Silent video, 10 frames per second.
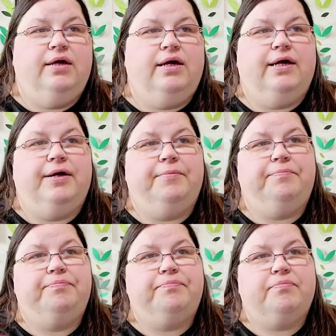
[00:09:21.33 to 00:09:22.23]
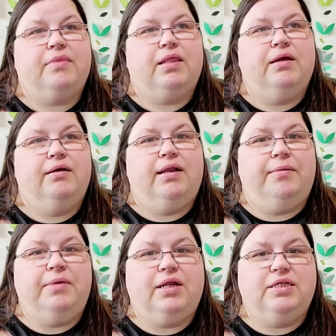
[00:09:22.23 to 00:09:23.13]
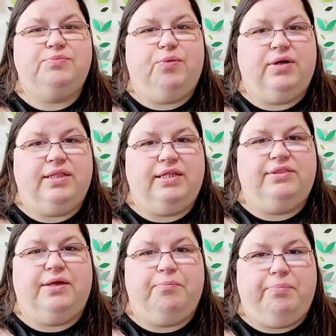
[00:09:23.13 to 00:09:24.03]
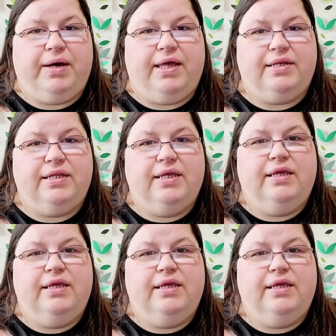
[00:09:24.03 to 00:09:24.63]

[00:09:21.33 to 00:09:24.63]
Um, and I'm not going to spoil anything, but